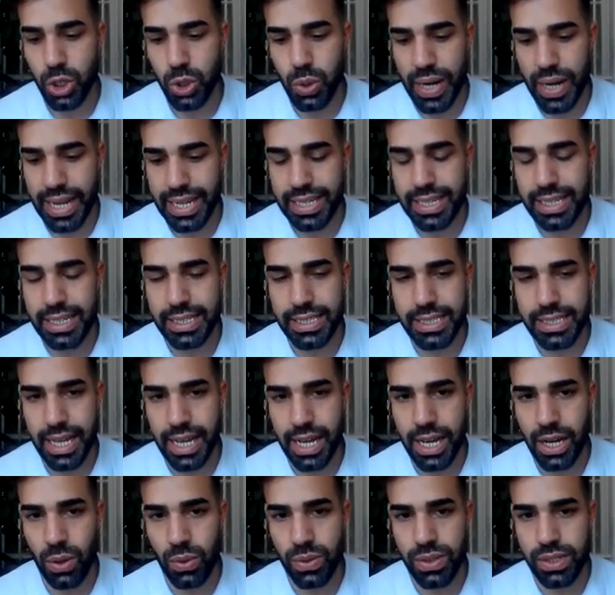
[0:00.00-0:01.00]
tracking
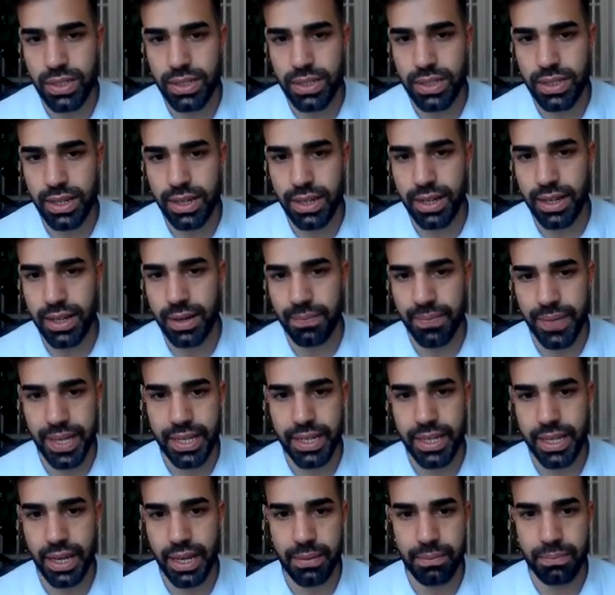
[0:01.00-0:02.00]
down a
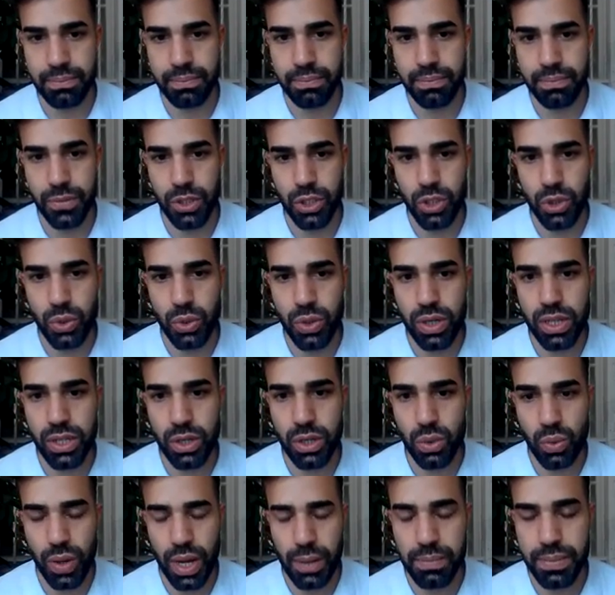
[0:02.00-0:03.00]

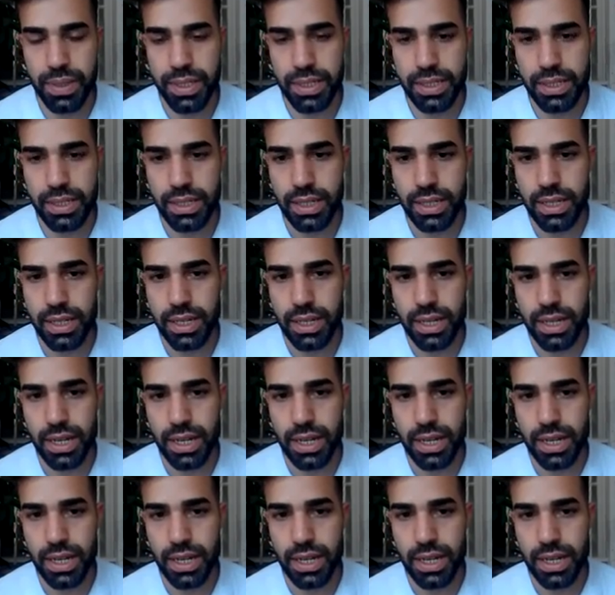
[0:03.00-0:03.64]
nuclear weapon